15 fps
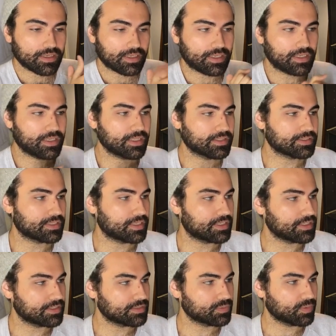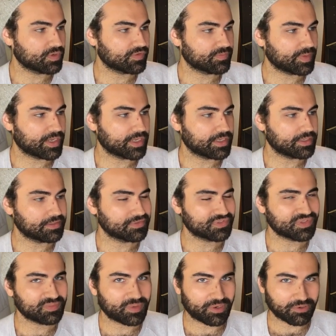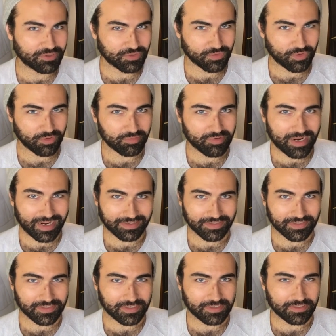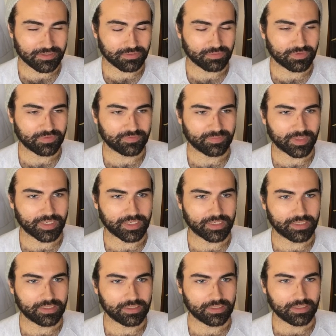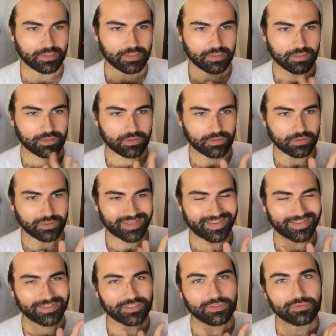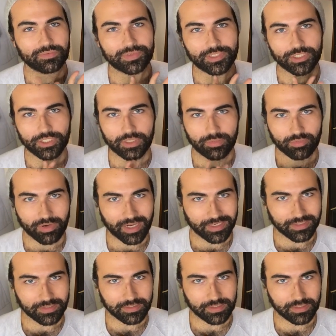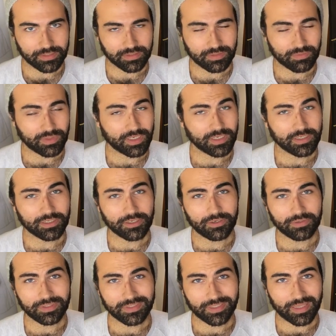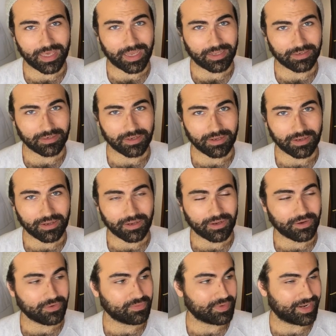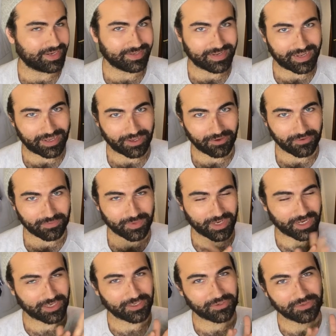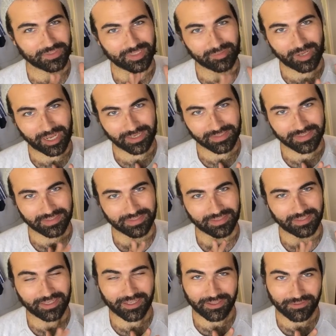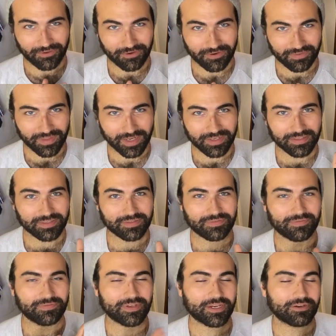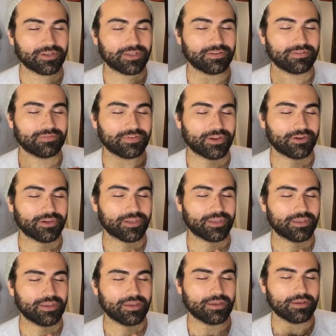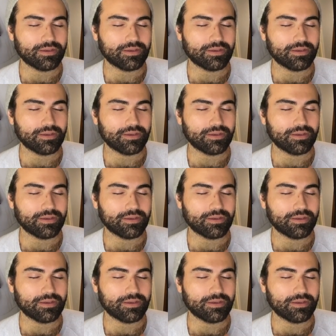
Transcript: It is one of my spiritual practices, one of my, I guess, witchy practices. And we're not gonna go into that right now. We're not gonna go into the box either. That is very, very